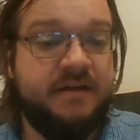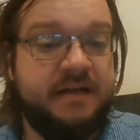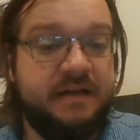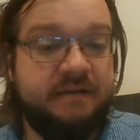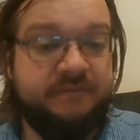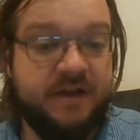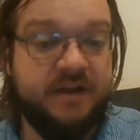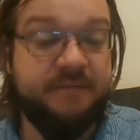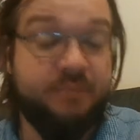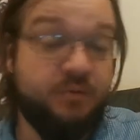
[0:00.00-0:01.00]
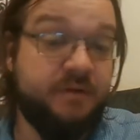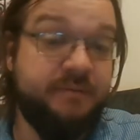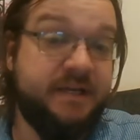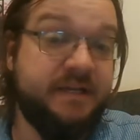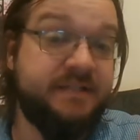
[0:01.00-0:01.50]
very important
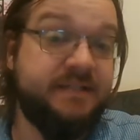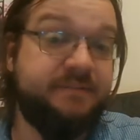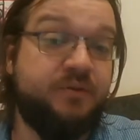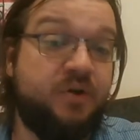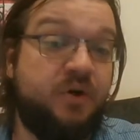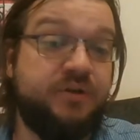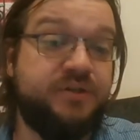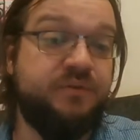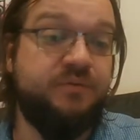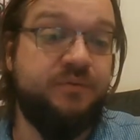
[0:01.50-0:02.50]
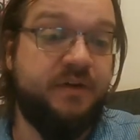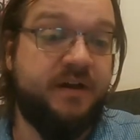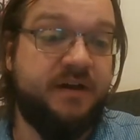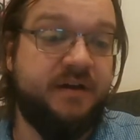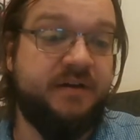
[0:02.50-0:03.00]
because this book
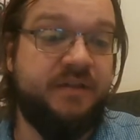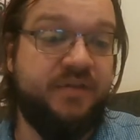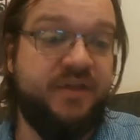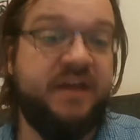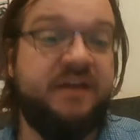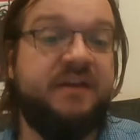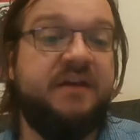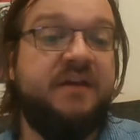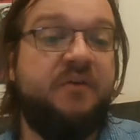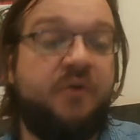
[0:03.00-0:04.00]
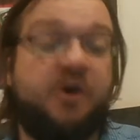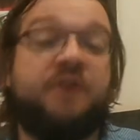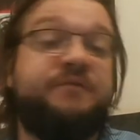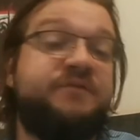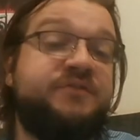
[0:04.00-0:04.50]
also then
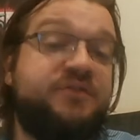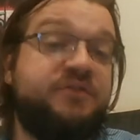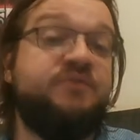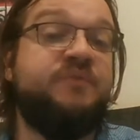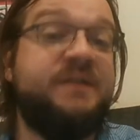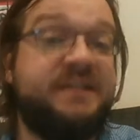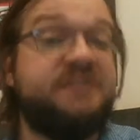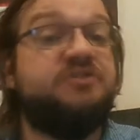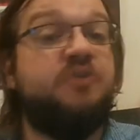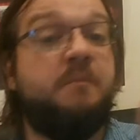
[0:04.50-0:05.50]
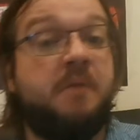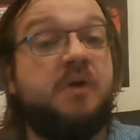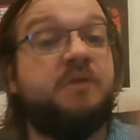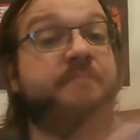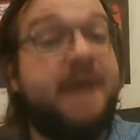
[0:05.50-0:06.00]
offers 2 additional
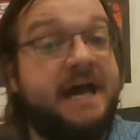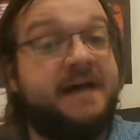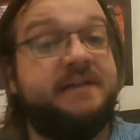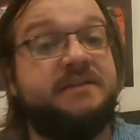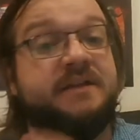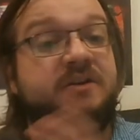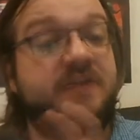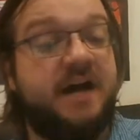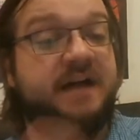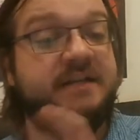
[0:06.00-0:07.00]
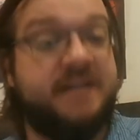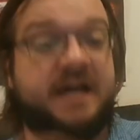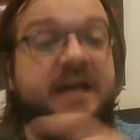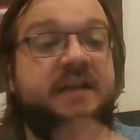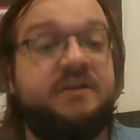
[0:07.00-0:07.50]
monk paths that are not
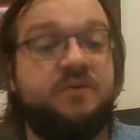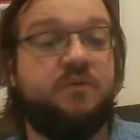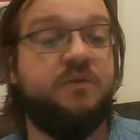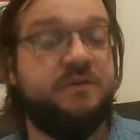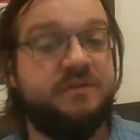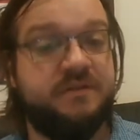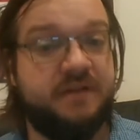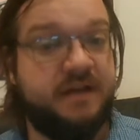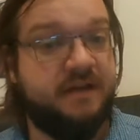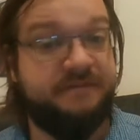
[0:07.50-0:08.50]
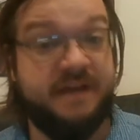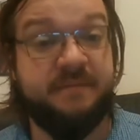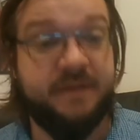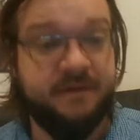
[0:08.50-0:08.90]
tied towards family,